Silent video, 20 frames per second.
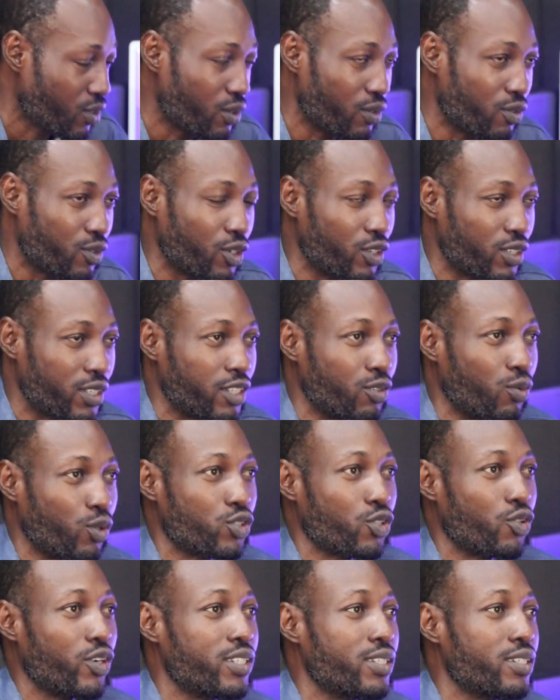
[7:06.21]
Of course, he
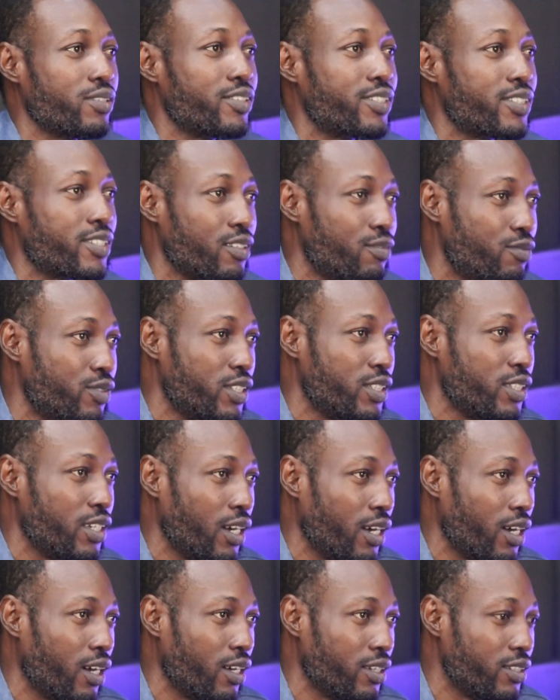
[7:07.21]
was already receiving
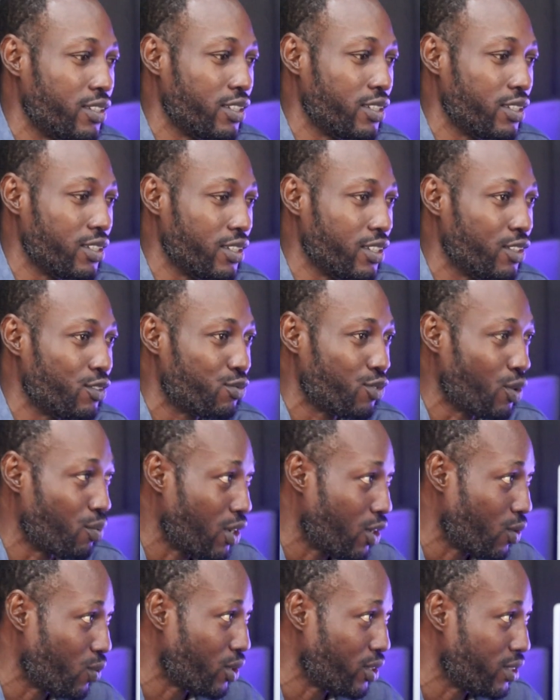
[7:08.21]
the
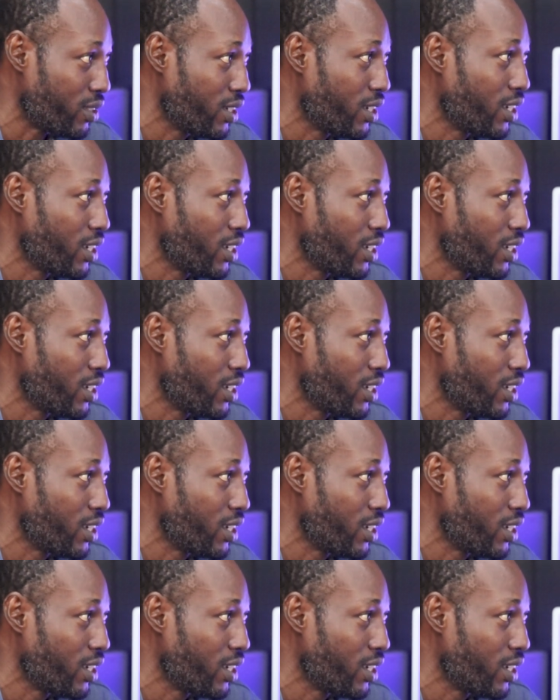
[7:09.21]
informal one.